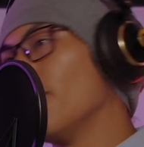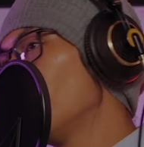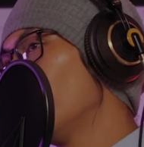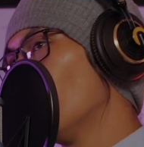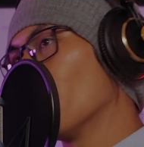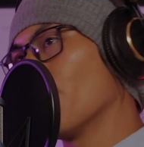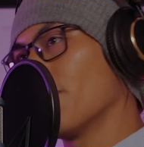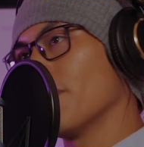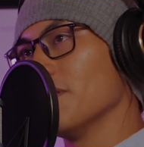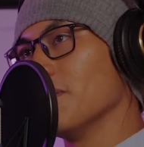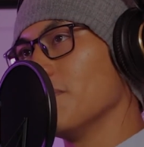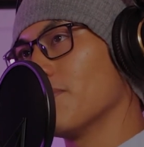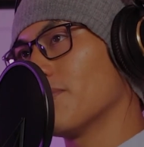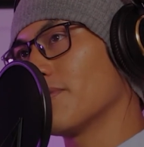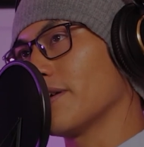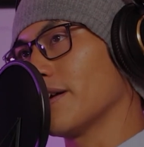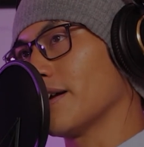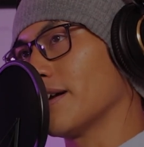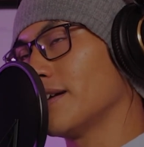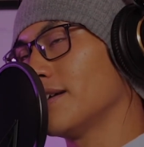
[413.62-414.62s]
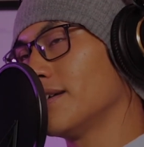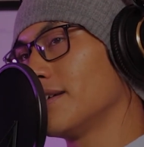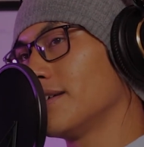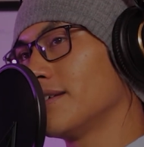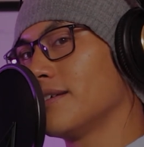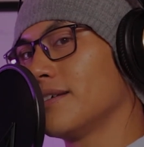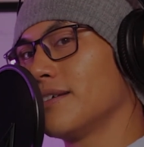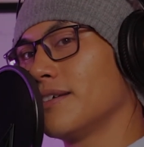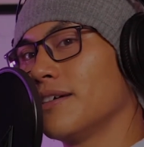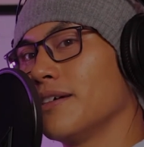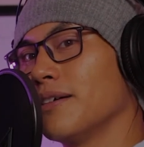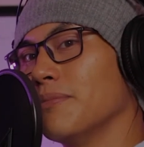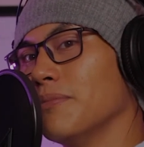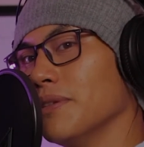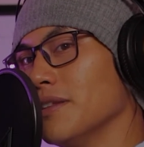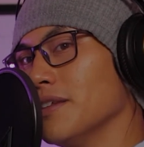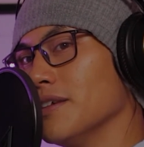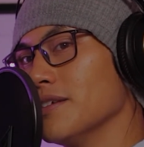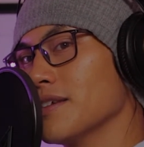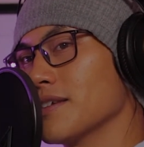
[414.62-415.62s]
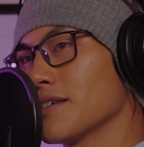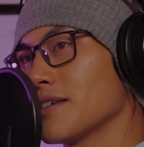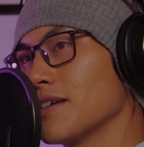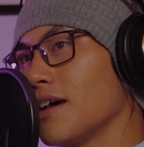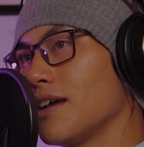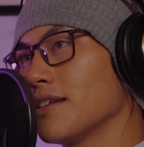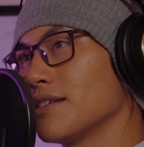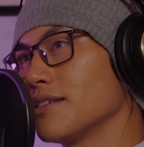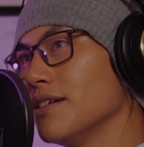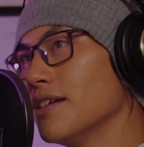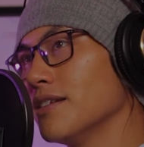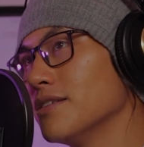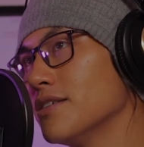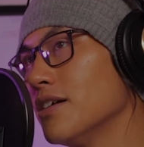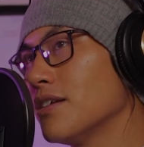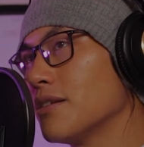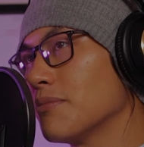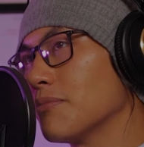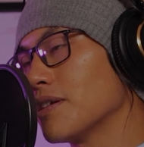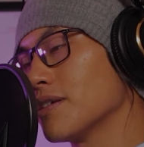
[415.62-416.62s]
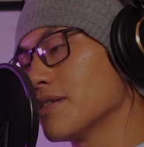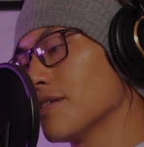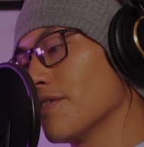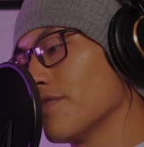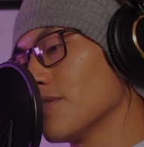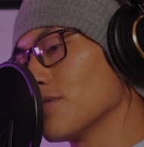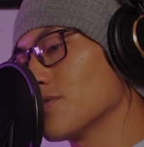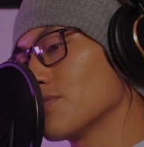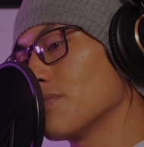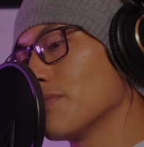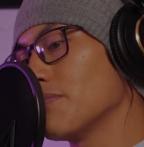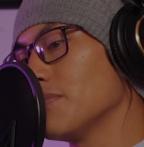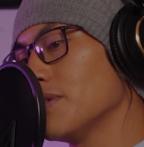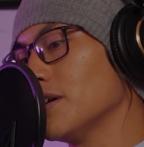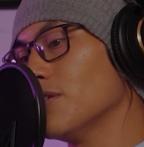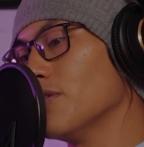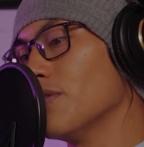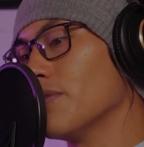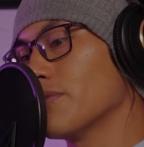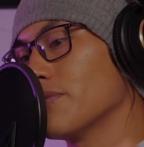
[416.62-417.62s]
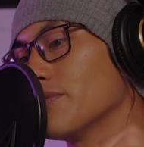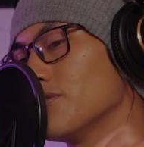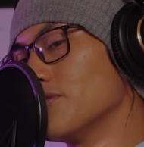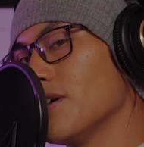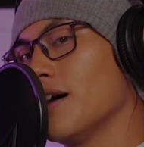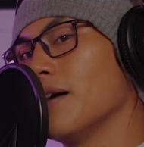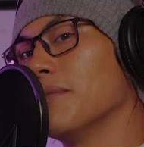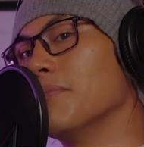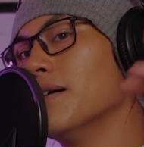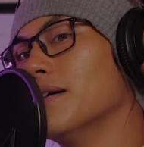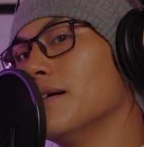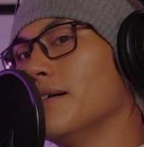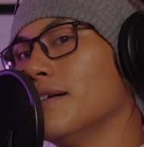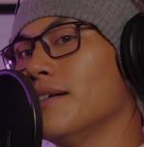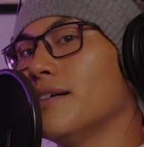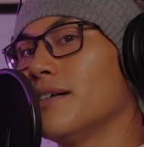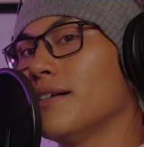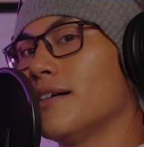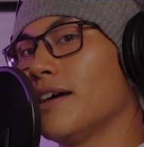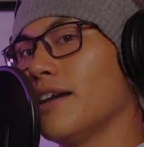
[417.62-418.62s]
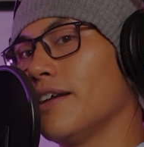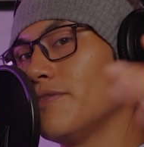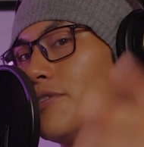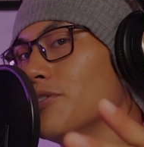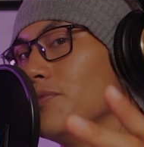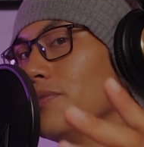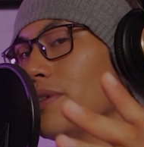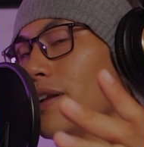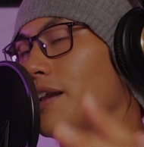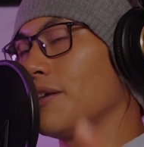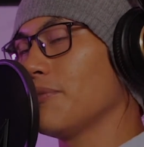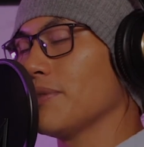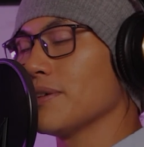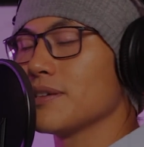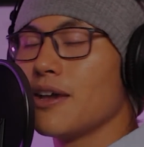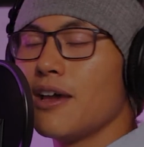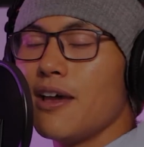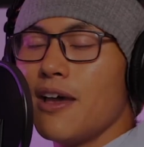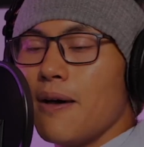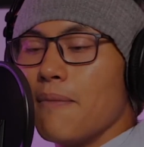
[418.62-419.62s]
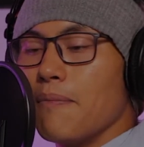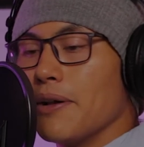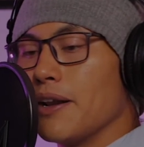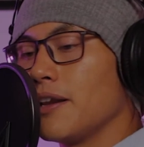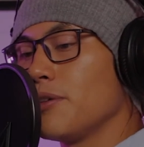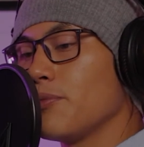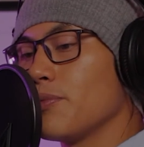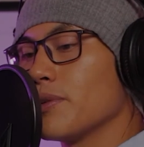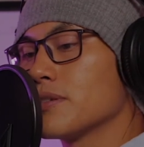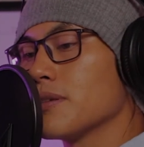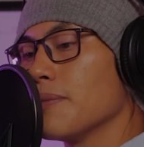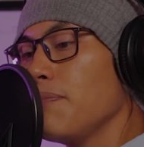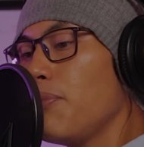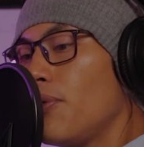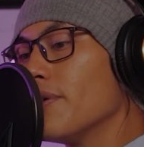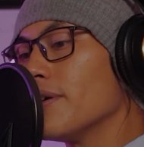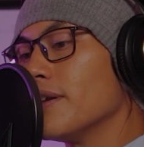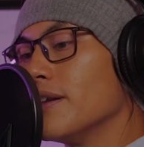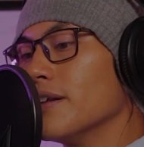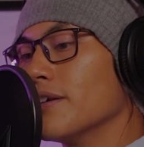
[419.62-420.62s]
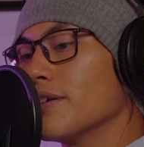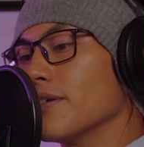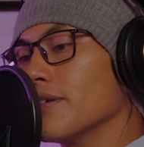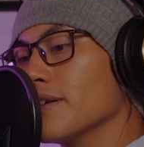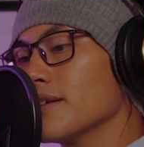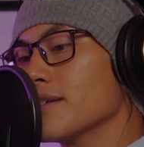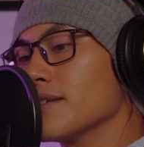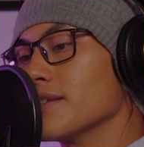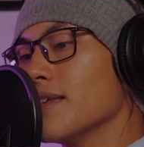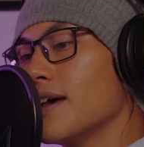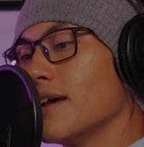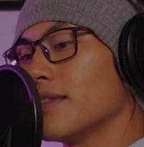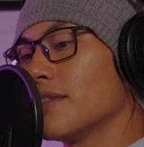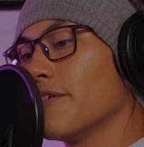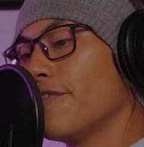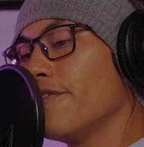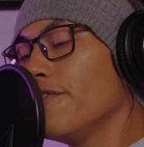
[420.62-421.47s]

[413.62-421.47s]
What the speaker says: 4 a.m, but this has got to get done, because if this were me going to a job, I'd have to do it anyways. But anyways, the point here is that the